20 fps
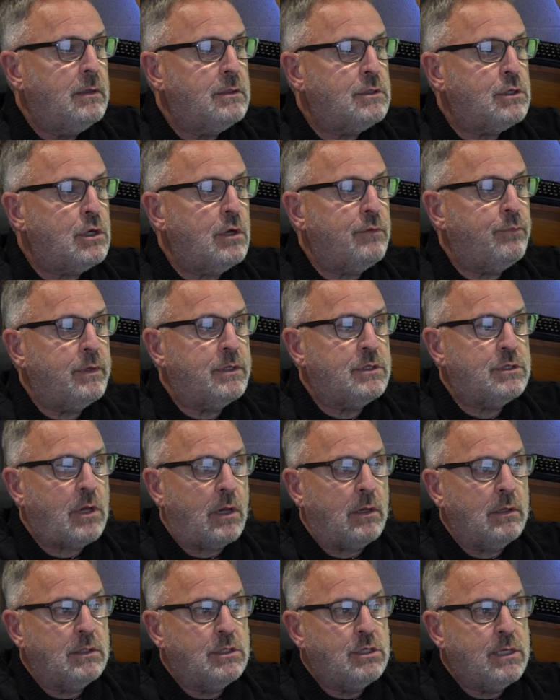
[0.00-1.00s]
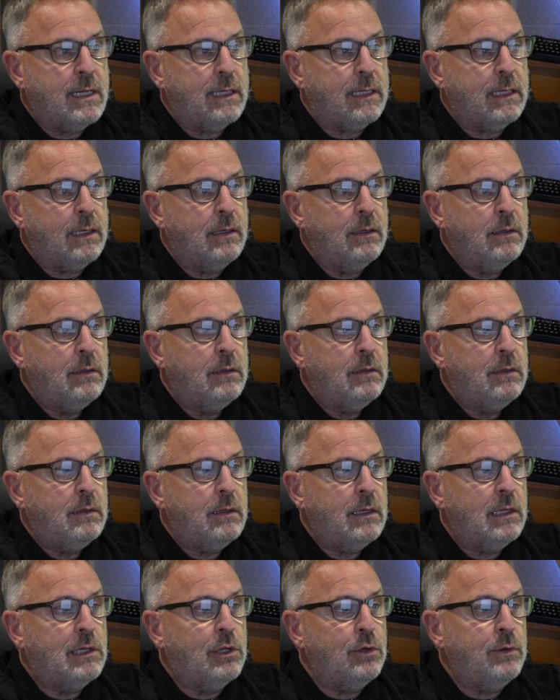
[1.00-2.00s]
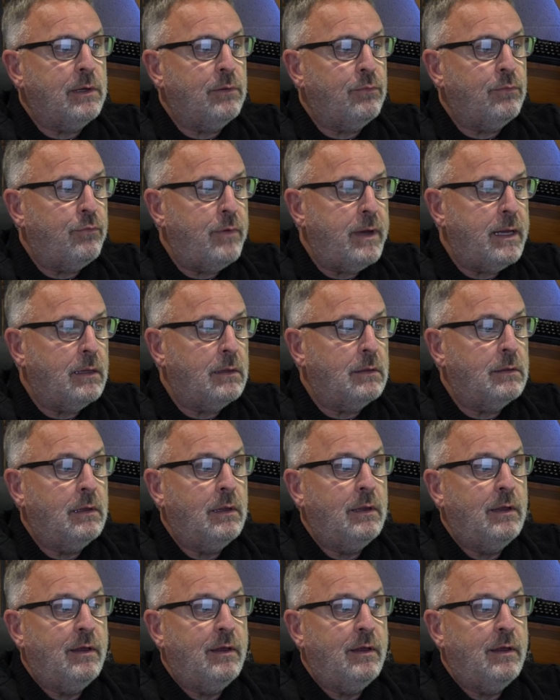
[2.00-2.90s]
served with salt and chilli, including real,